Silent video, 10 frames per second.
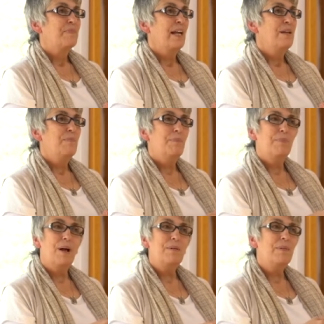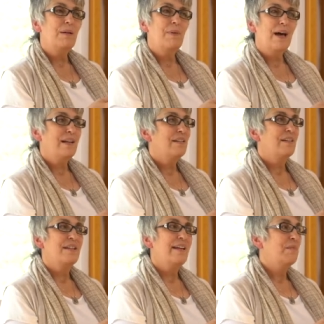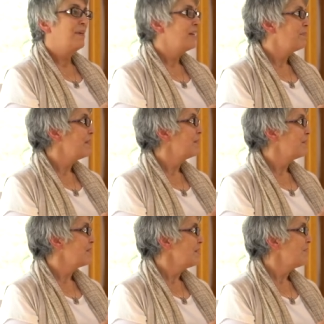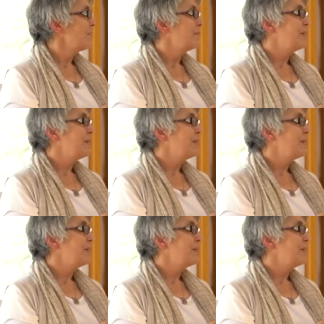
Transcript: And probably back in the day, it might have been a little different